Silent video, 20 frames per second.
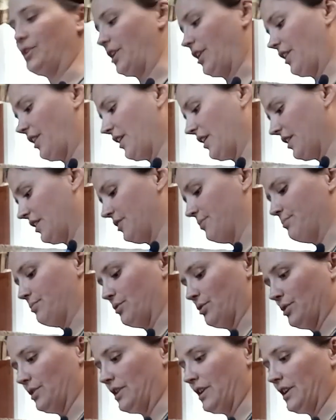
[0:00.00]
For the
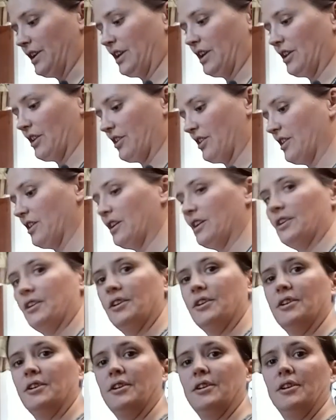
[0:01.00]
second bowl, like I
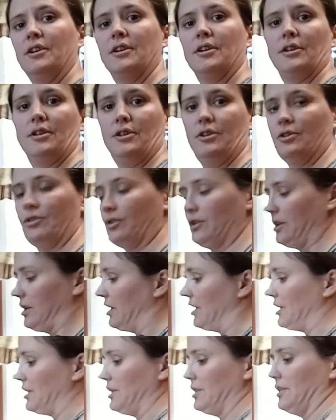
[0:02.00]
said, you
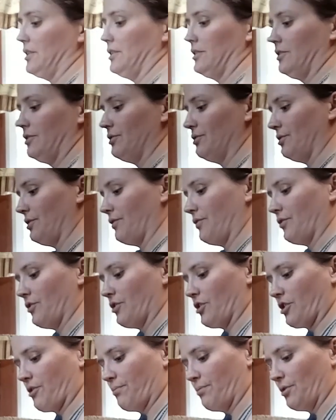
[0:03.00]
can do the
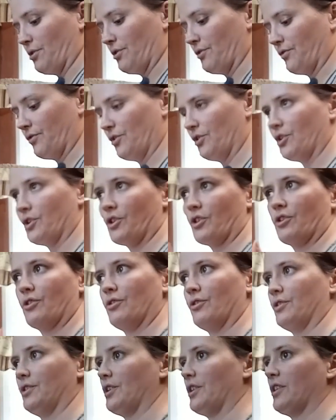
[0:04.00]
first bowl
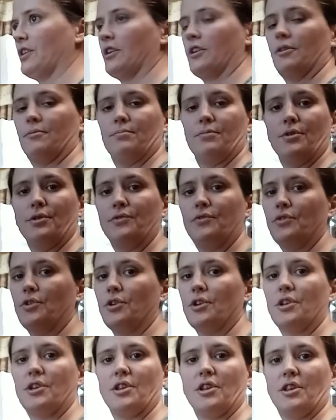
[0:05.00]
first or the second bowl
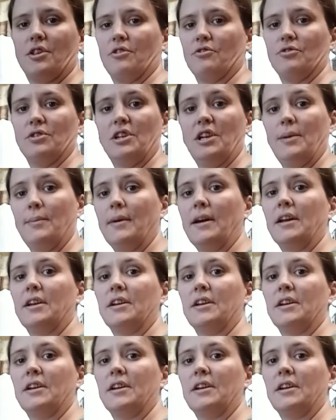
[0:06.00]
first, doesn't really